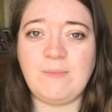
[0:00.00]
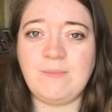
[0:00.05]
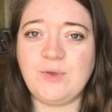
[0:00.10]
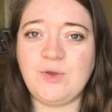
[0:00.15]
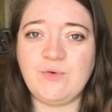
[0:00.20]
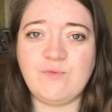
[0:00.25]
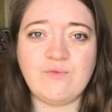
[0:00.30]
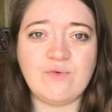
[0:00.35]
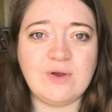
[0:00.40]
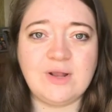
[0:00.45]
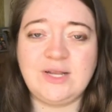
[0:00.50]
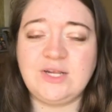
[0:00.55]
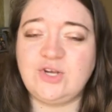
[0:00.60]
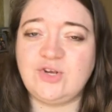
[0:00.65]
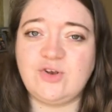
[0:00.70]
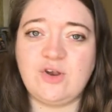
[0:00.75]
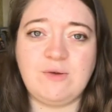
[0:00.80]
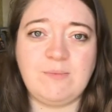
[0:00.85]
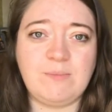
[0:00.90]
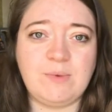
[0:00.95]
you really
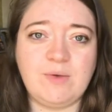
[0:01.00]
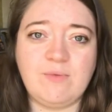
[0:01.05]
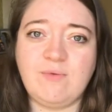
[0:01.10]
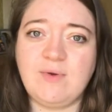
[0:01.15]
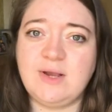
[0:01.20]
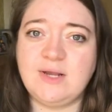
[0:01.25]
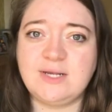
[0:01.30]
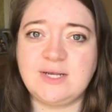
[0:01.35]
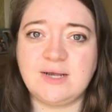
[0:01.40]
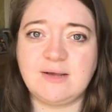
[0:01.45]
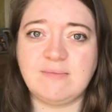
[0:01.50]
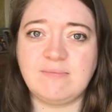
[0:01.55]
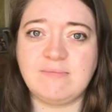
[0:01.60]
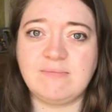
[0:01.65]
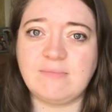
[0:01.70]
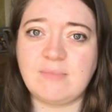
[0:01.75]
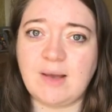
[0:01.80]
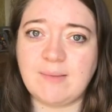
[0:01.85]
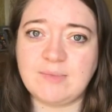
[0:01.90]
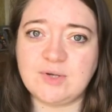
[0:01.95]
shouldn't be reading
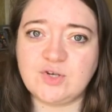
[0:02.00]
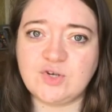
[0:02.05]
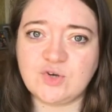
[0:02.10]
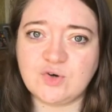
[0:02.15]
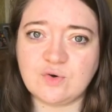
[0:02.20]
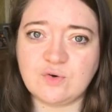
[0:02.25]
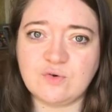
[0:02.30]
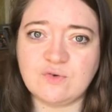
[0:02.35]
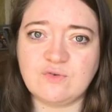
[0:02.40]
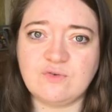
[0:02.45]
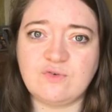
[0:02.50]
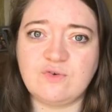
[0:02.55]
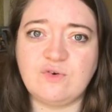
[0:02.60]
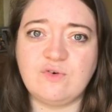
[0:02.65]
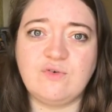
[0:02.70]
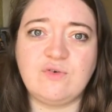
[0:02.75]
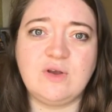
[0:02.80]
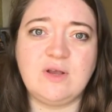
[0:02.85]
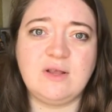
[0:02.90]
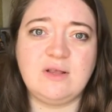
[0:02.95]
my mature
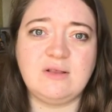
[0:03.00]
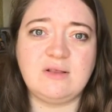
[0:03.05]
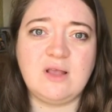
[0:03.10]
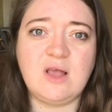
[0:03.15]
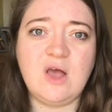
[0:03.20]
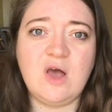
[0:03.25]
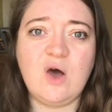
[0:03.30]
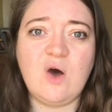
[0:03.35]
stories